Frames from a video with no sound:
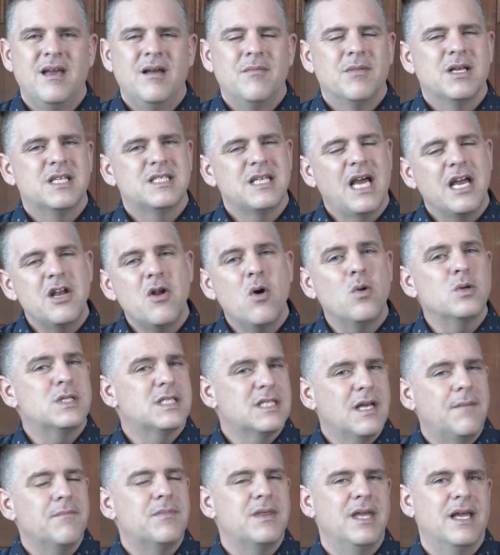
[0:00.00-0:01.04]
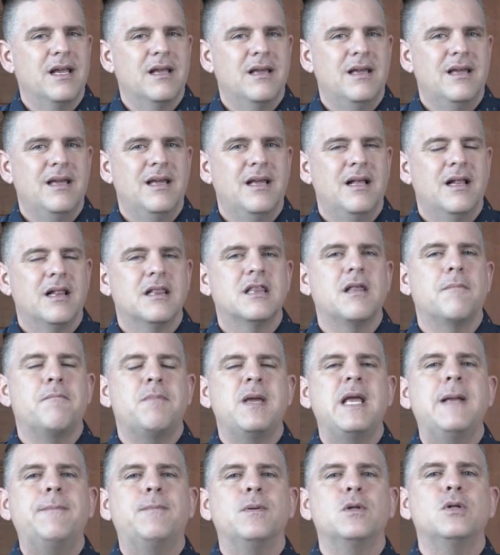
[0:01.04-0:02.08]
Because I know something. The
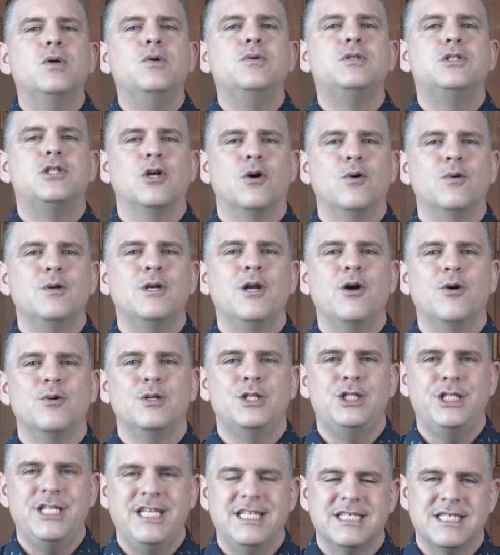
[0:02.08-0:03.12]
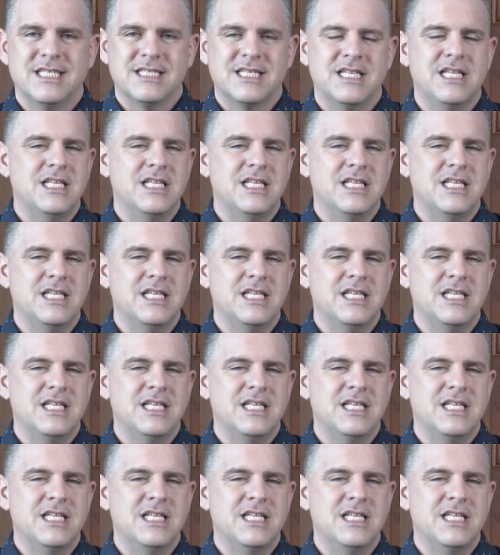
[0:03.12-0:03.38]
people who don't know Jesus,